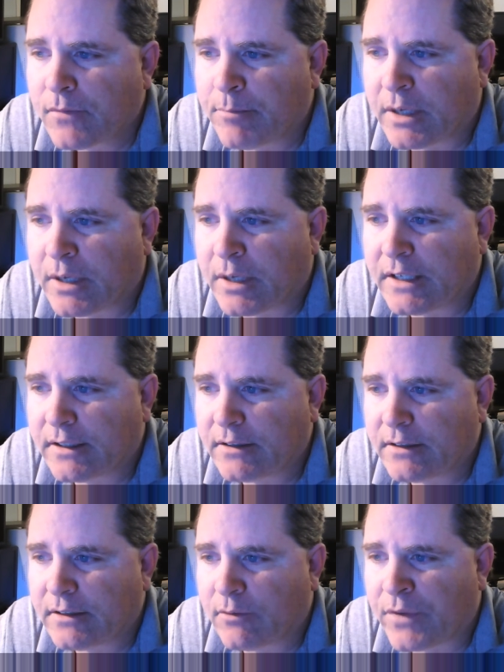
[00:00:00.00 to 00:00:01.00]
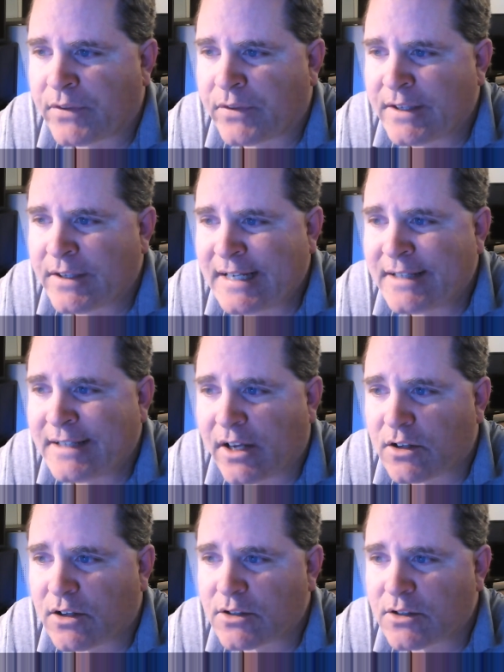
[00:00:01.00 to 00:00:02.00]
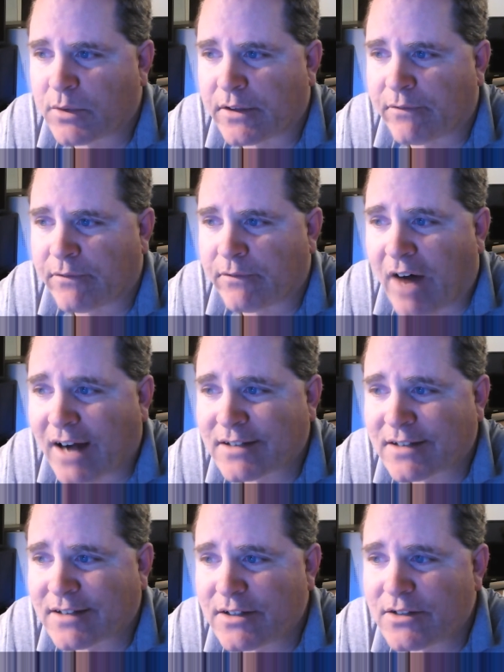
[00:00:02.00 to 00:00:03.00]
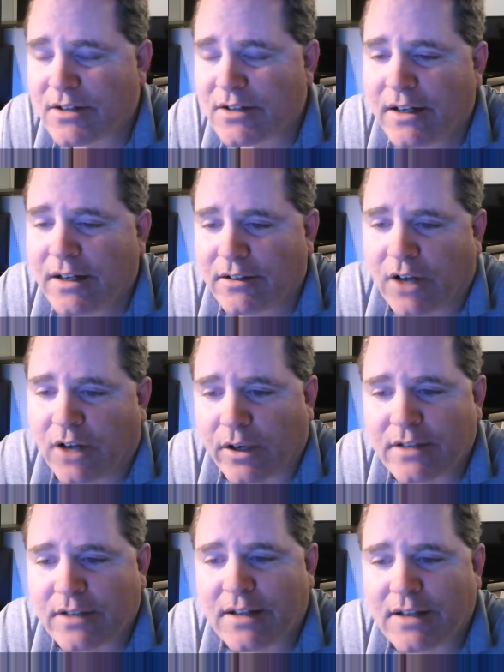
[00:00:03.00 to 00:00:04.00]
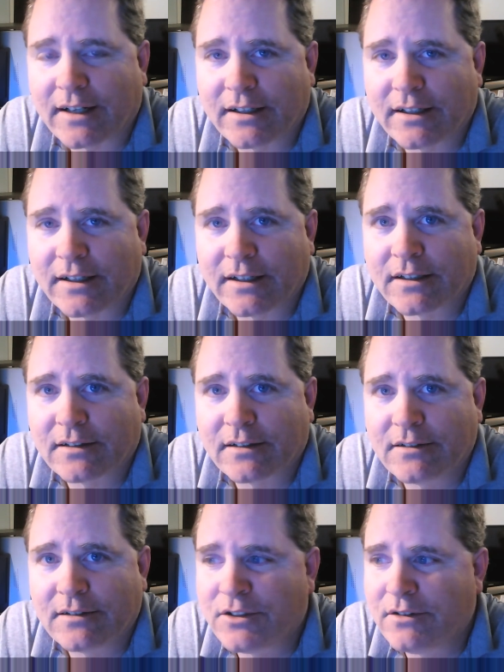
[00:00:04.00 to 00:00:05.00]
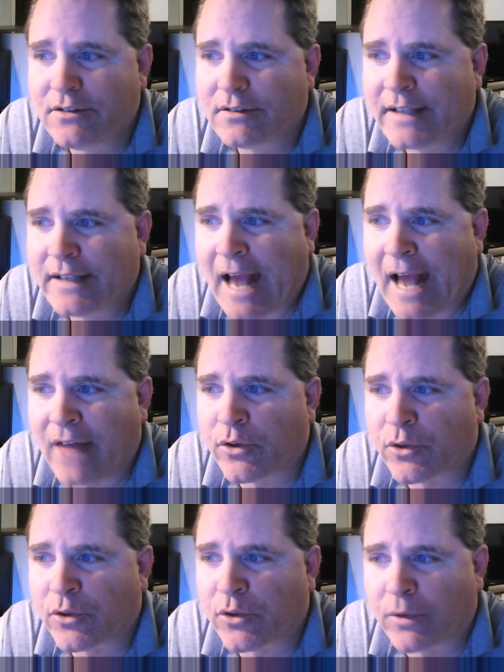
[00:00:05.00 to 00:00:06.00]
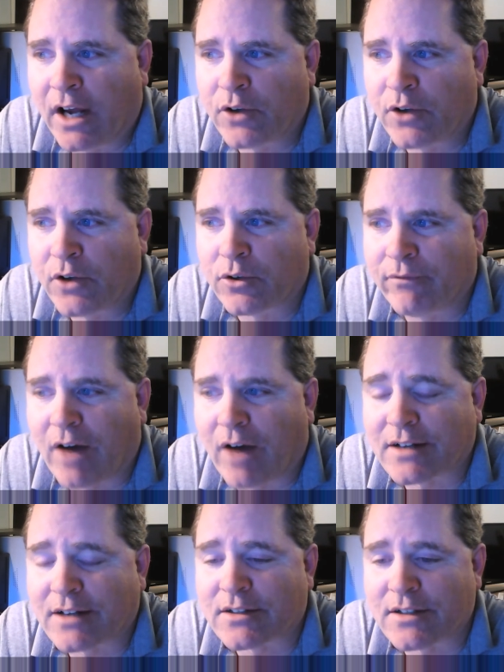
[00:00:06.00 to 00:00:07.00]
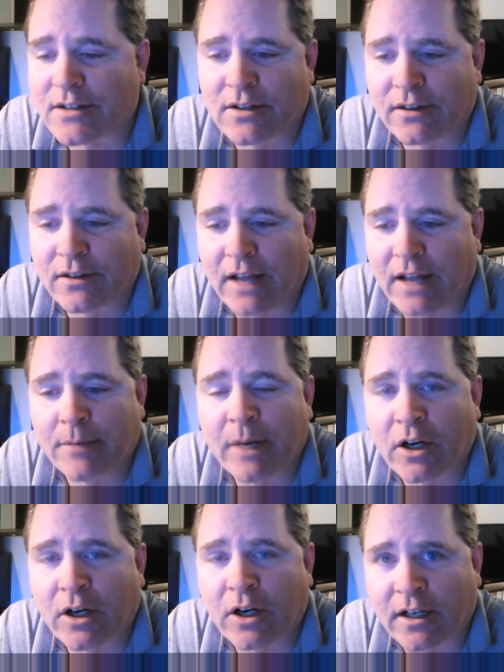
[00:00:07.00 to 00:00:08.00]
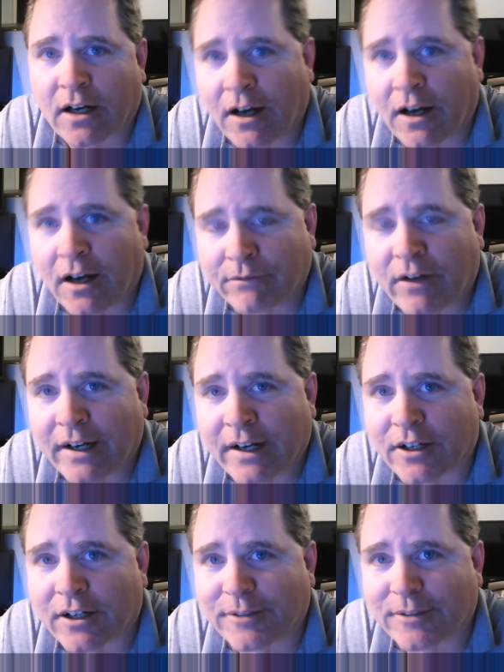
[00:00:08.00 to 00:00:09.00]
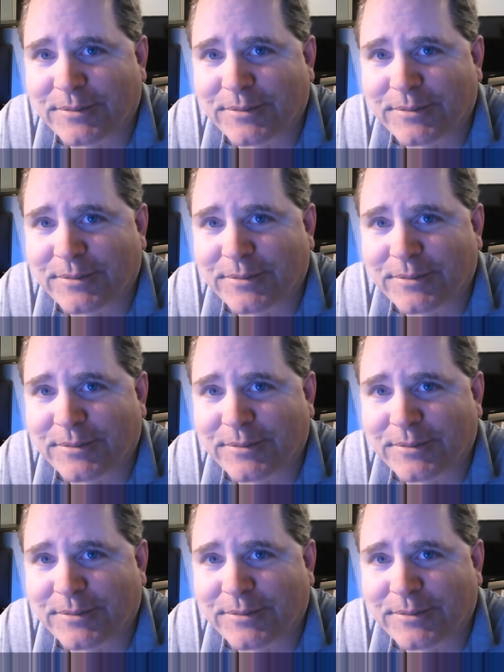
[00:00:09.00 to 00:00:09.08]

But with the details, with foxes, no, he's not going to gather 300 foxes and light America on fire.